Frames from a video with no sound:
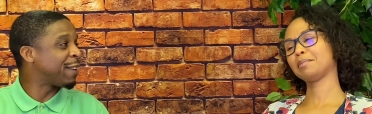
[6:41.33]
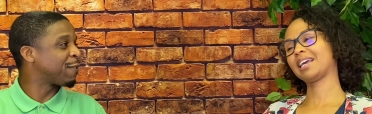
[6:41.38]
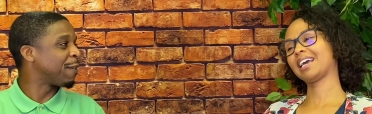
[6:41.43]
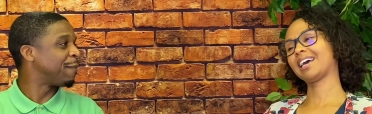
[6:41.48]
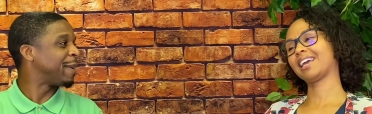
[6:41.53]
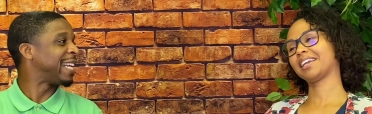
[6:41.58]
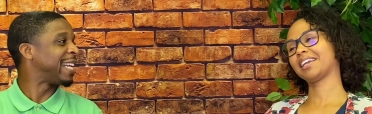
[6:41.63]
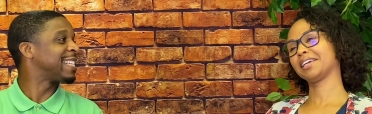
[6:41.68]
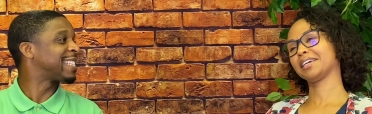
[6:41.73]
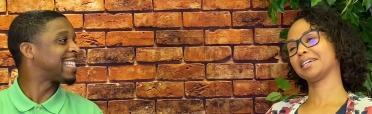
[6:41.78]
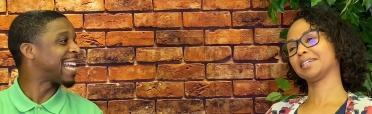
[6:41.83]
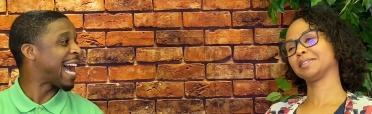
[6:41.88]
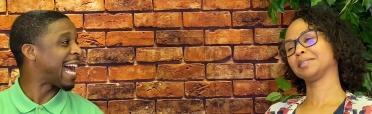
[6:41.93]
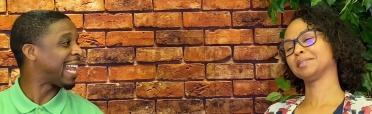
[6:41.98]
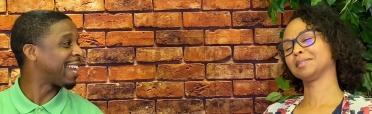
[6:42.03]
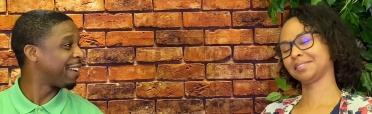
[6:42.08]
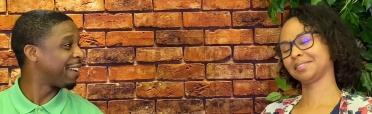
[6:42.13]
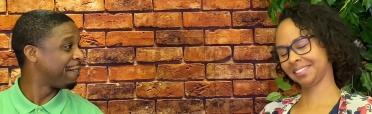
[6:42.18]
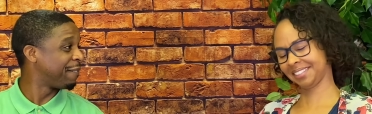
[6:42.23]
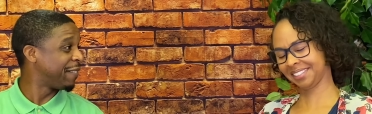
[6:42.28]
Speaker 1: from
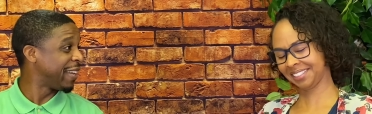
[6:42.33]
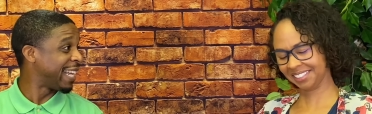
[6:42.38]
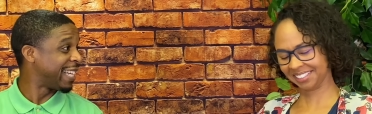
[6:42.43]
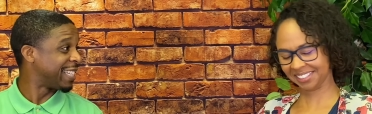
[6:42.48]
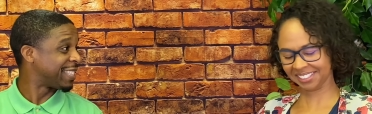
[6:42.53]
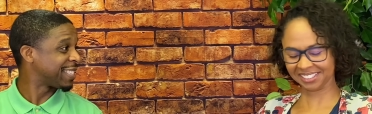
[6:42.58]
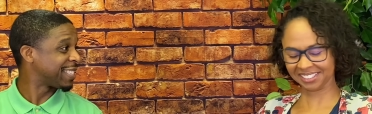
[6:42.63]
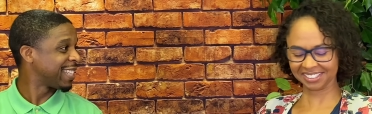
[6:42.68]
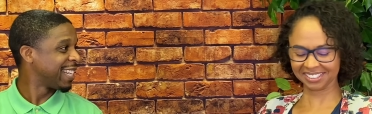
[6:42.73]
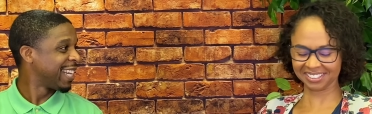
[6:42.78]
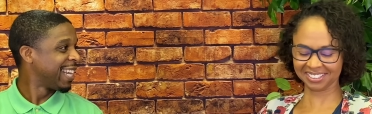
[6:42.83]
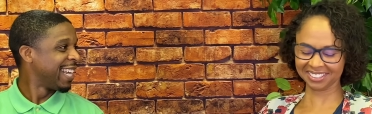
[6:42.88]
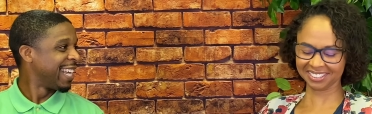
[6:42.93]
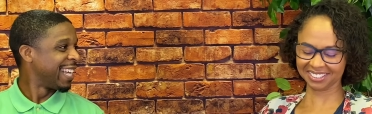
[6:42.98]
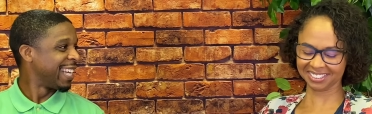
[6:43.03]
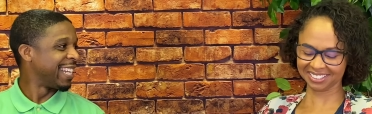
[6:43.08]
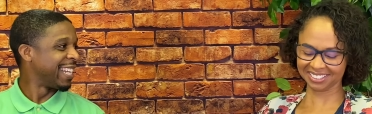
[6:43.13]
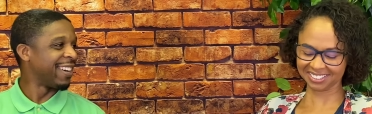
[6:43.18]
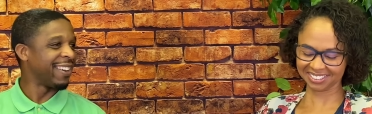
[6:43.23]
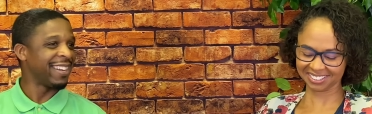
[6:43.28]
inside of the fish.
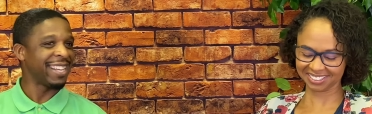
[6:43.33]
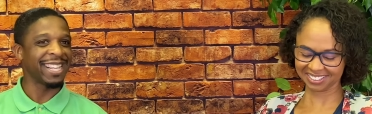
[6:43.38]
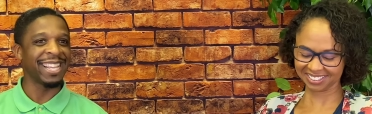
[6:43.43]
You know,